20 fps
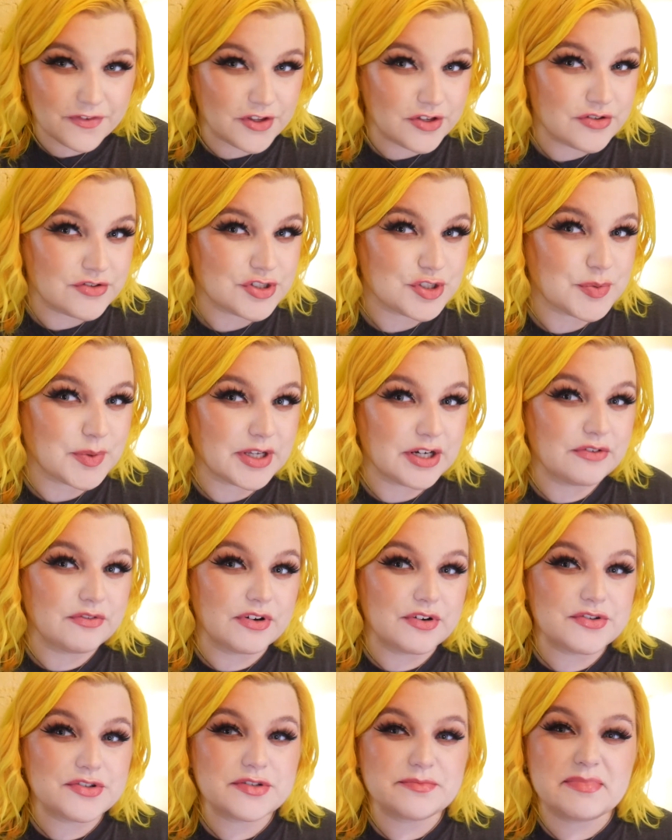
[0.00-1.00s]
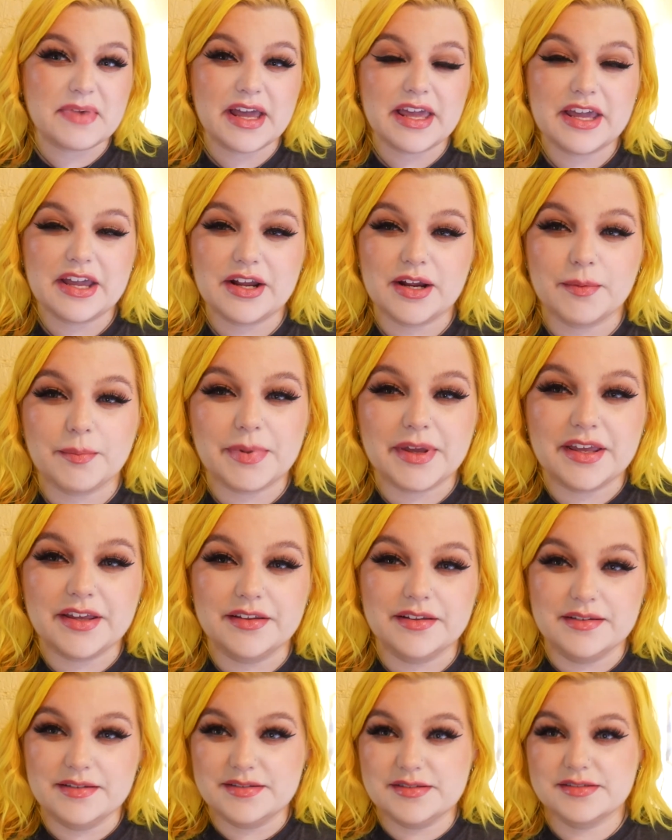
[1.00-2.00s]
you just want to roast my hair
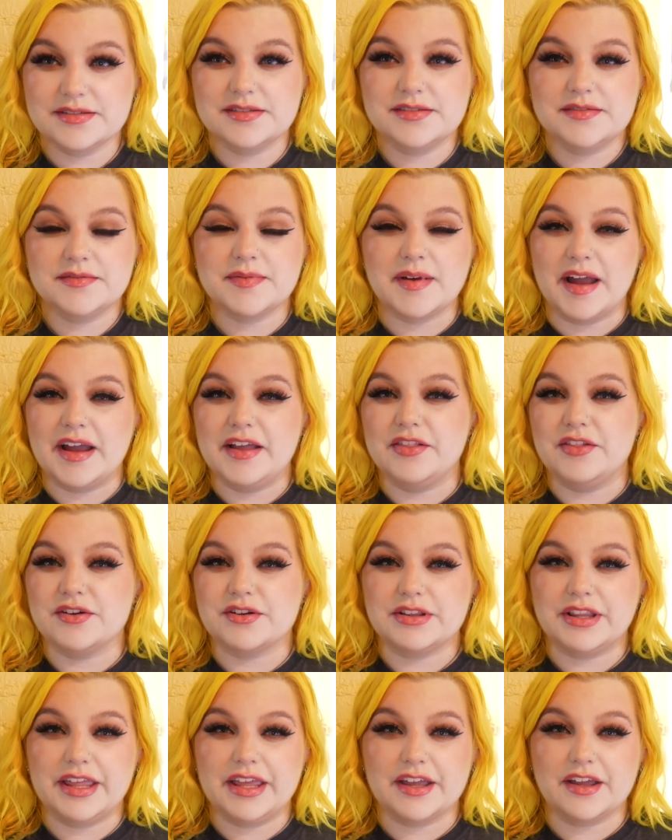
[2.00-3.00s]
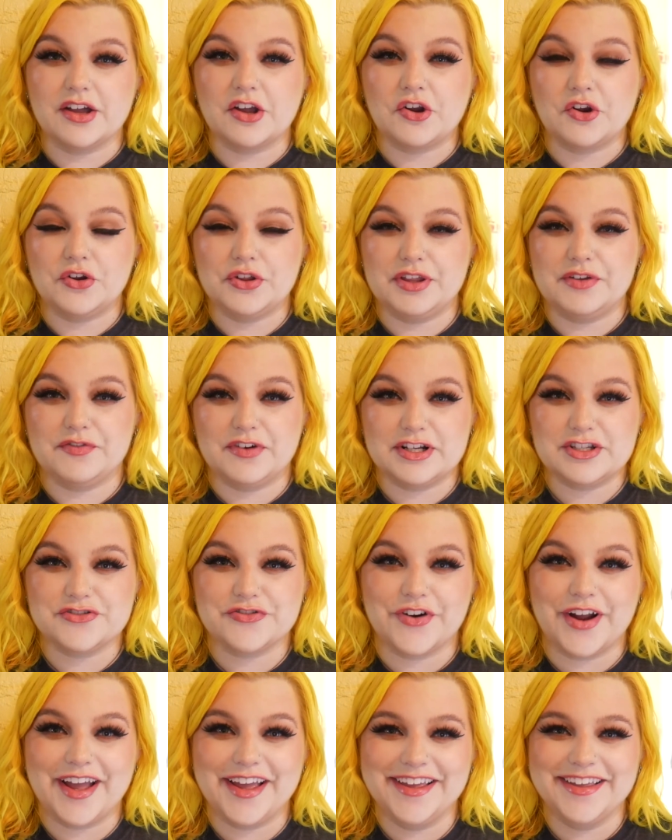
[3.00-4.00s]
because I look like a curly french
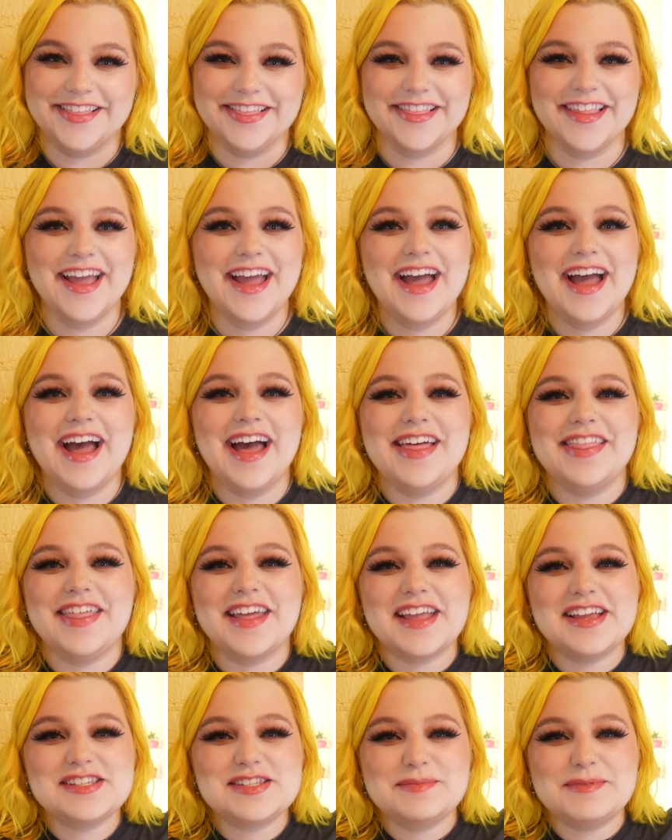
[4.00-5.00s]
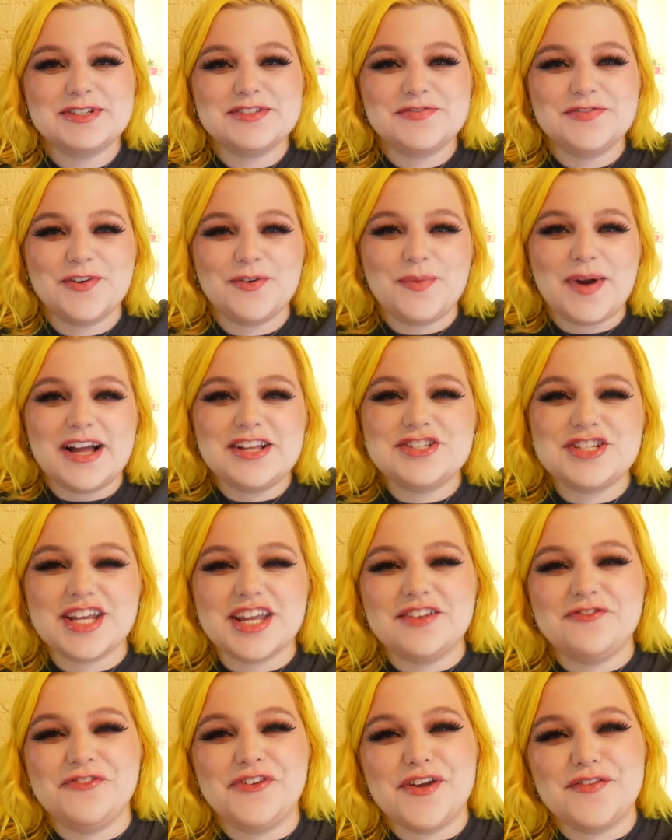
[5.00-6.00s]
fry. Thank you so much for watching.
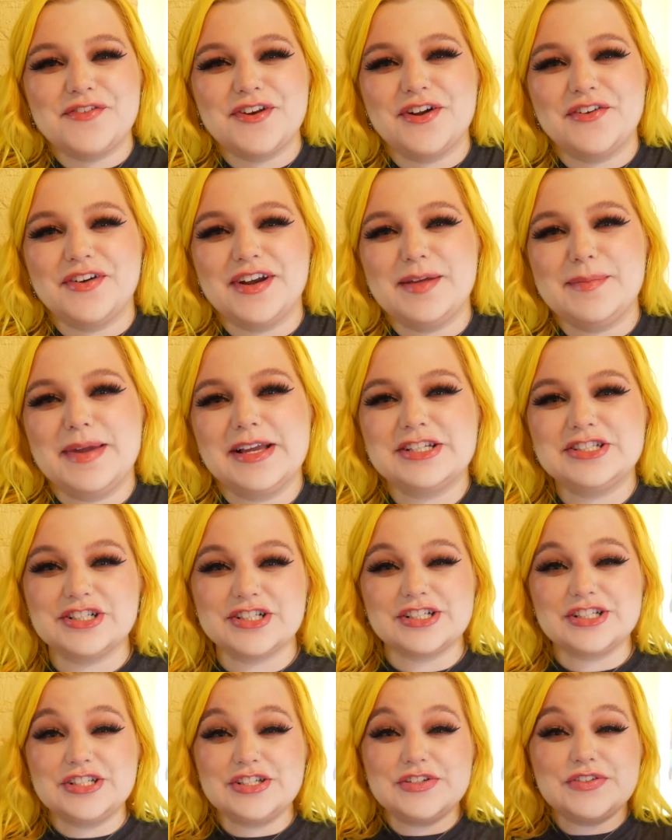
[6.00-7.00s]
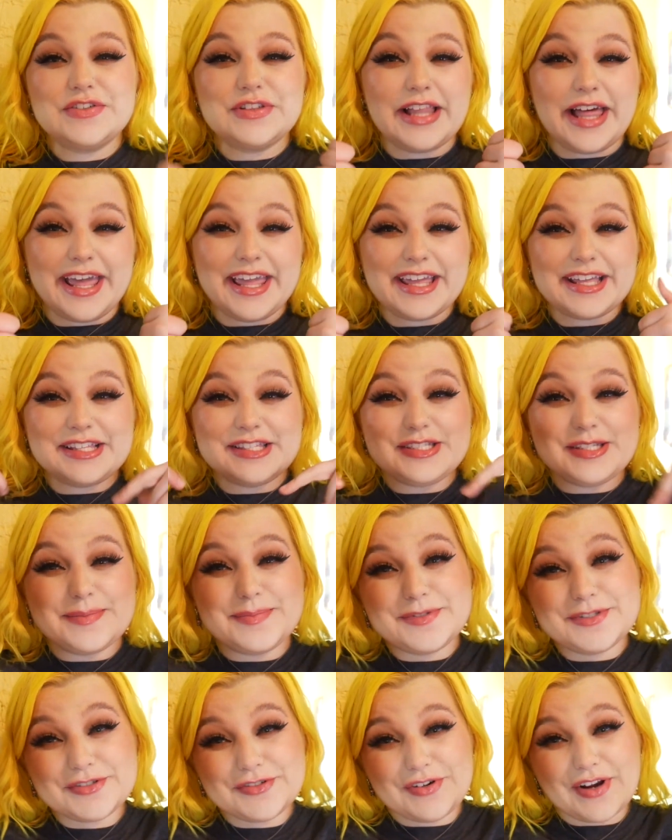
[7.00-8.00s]
If you haven't already, make sure to like and
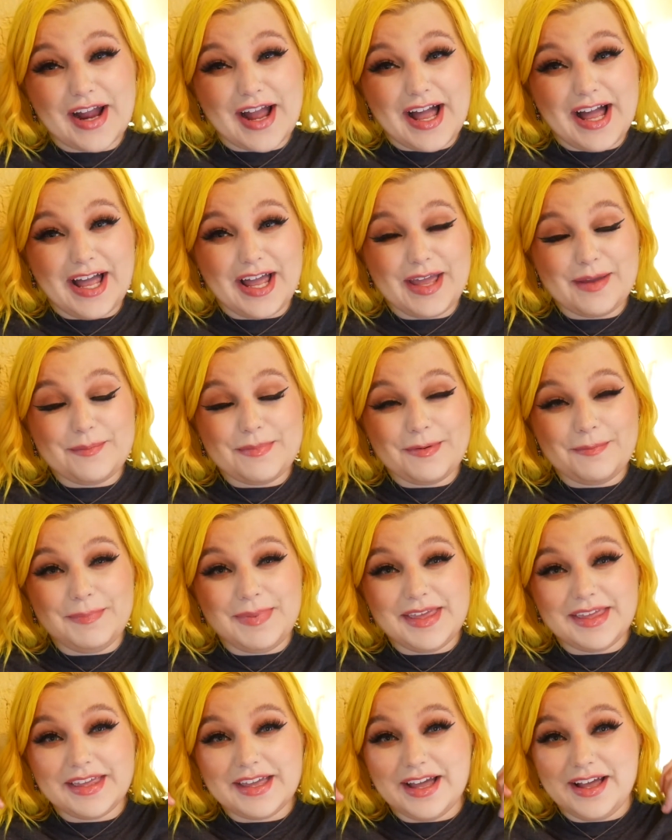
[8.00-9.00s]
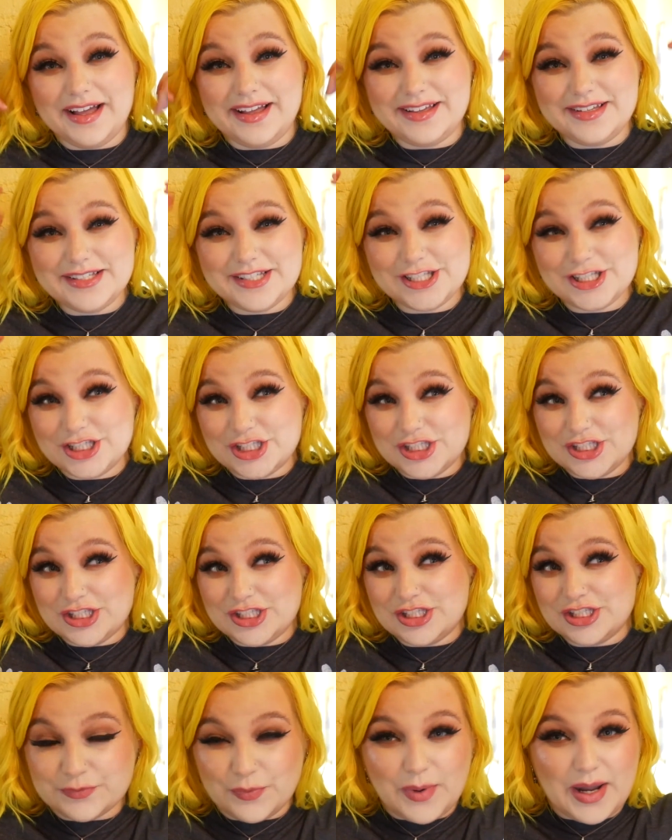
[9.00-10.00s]
subscribe,
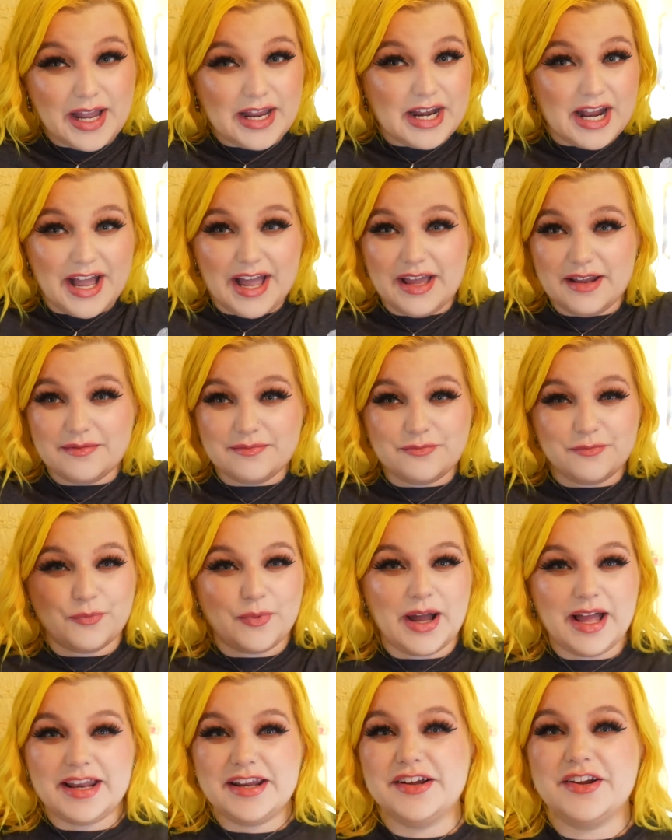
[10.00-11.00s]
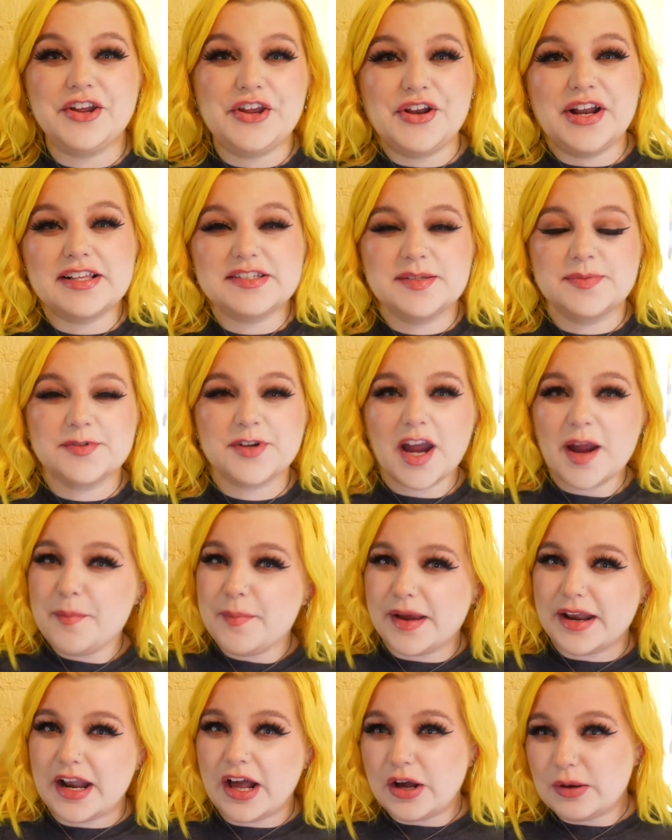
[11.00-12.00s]
because why not? Why are you not subscribed
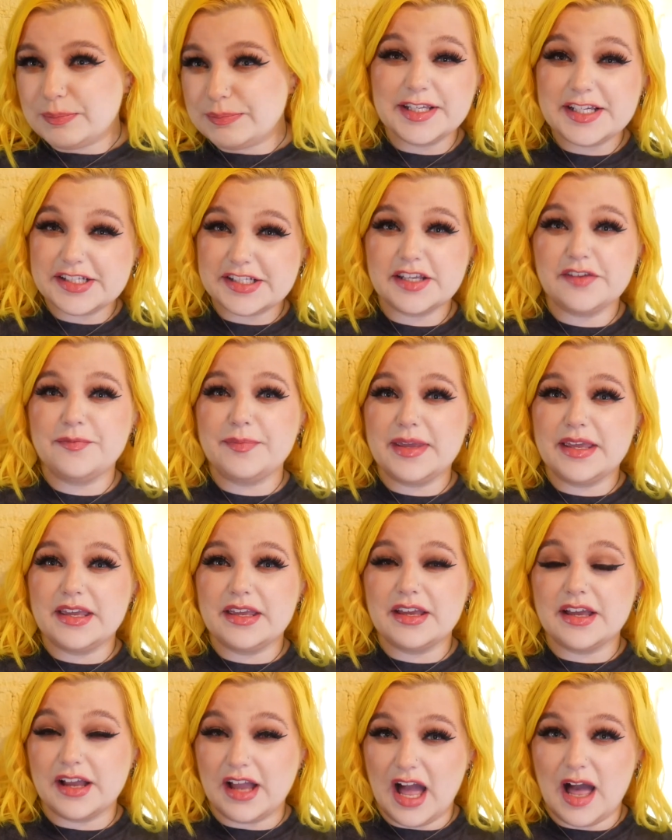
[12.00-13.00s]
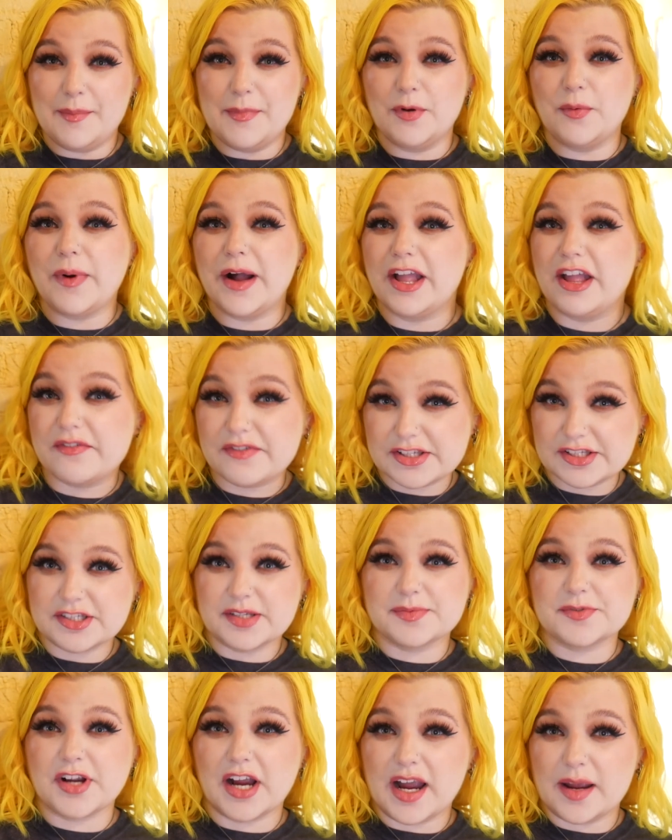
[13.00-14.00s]
by now? Please leave me a comment why you haven't
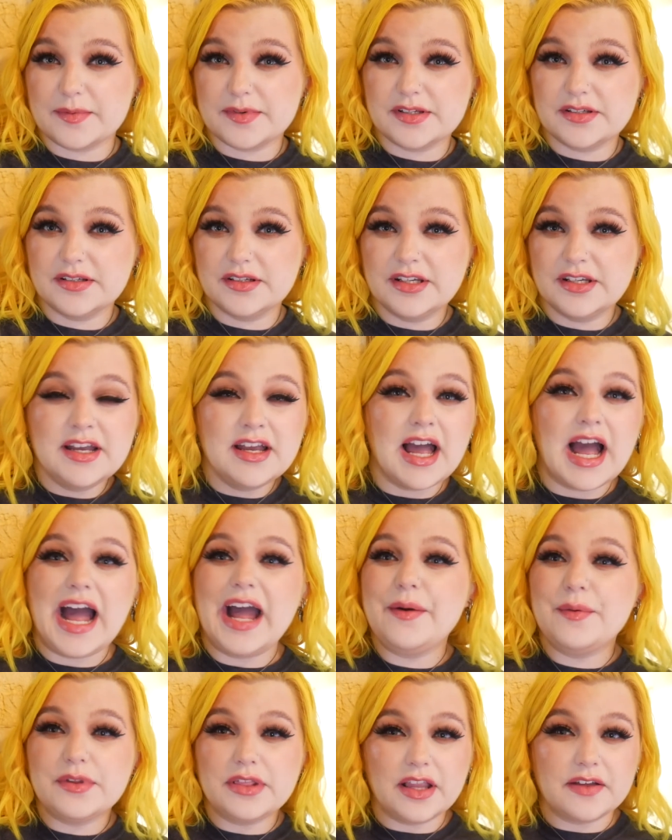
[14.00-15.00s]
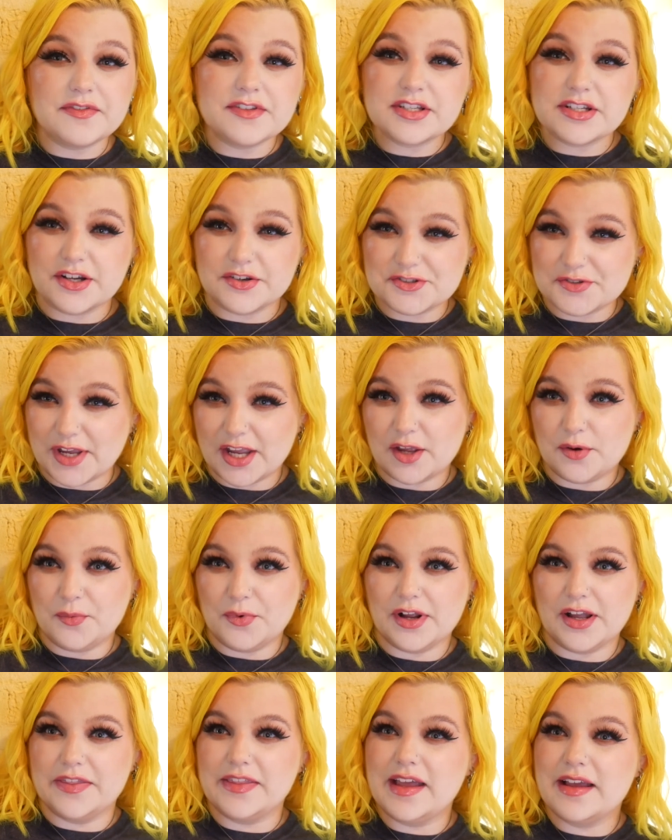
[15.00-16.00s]
subscribed. I would love to know so I can
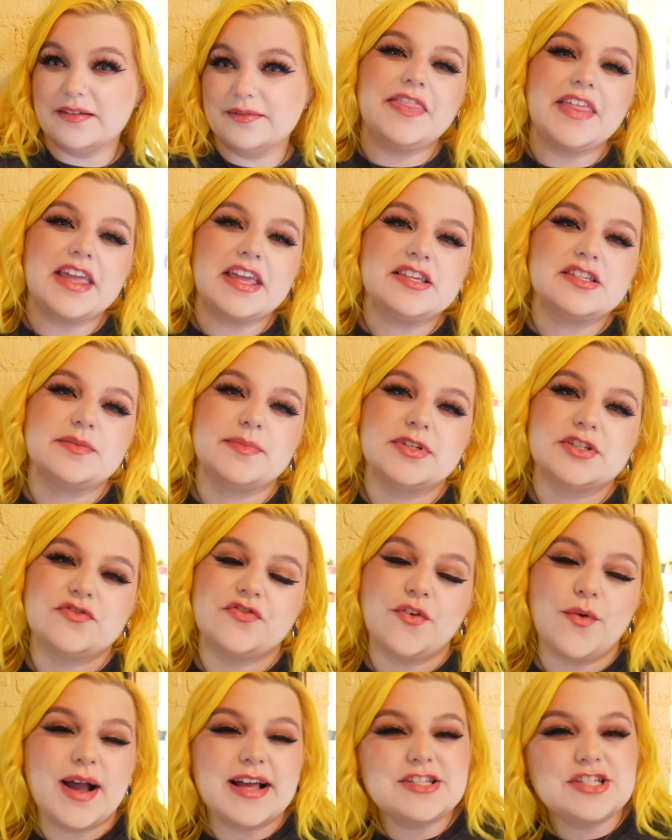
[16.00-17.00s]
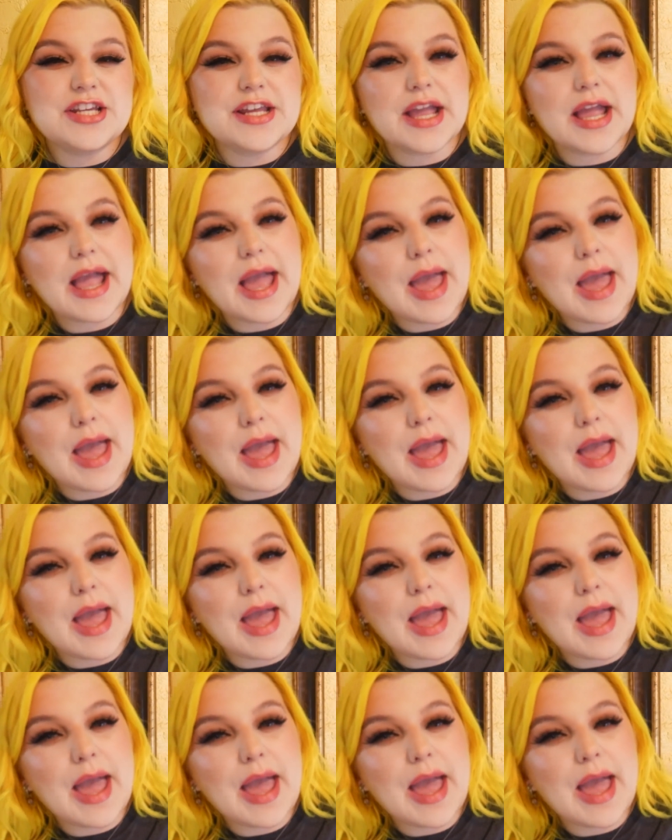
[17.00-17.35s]
work on that. Thank you so much for watching.